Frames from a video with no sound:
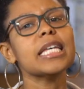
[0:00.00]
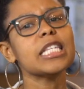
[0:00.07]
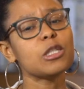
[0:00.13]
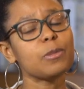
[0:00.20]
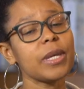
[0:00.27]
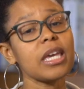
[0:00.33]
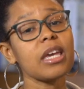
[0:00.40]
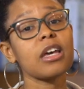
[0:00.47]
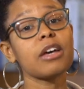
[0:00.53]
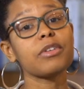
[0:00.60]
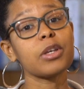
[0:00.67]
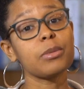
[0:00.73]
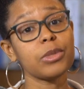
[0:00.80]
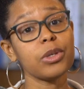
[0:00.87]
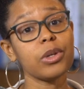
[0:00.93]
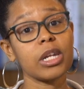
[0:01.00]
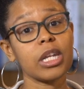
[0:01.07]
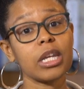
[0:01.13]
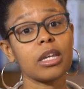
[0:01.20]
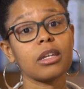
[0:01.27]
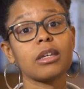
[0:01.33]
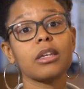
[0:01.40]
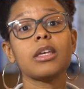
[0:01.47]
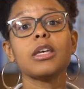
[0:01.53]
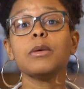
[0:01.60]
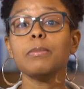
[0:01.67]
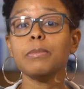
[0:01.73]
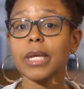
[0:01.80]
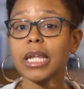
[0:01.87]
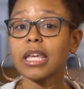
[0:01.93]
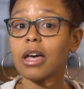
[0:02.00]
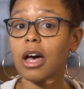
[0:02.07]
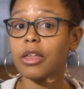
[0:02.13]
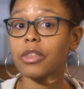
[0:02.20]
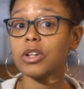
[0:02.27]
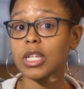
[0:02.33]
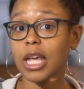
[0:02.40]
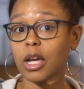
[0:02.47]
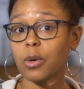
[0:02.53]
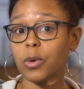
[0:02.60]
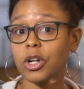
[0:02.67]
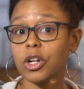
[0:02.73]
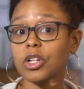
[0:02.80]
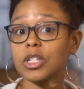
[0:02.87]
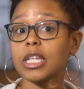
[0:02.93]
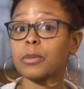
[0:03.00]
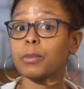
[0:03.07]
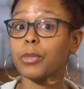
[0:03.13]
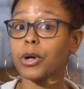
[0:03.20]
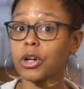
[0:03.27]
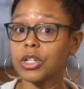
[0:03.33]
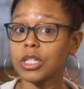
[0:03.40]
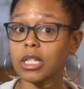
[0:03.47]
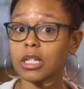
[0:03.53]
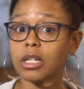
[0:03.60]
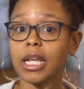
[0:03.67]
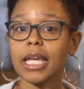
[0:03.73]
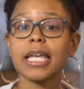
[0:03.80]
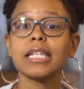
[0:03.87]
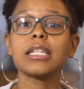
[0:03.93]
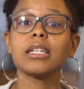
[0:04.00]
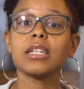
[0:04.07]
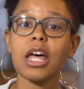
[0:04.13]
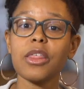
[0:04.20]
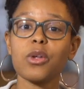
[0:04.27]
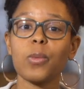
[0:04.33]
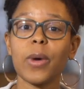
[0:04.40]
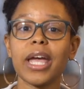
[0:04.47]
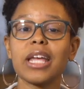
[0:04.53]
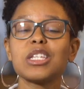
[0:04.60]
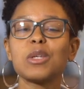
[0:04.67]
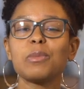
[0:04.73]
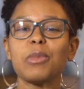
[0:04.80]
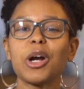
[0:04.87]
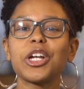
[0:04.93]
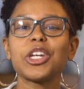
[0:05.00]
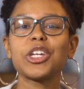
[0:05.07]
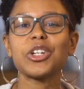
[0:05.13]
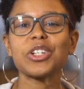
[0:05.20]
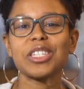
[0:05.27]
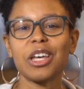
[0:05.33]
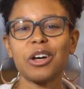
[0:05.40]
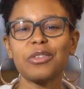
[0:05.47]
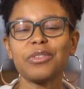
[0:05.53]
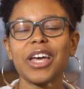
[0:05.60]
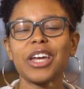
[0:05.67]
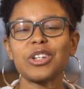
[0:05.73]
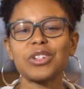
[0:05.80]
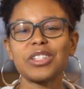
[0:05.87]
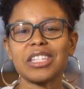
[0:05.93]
Speaking of community, meeting other tech workers in person is another way to market yourself and your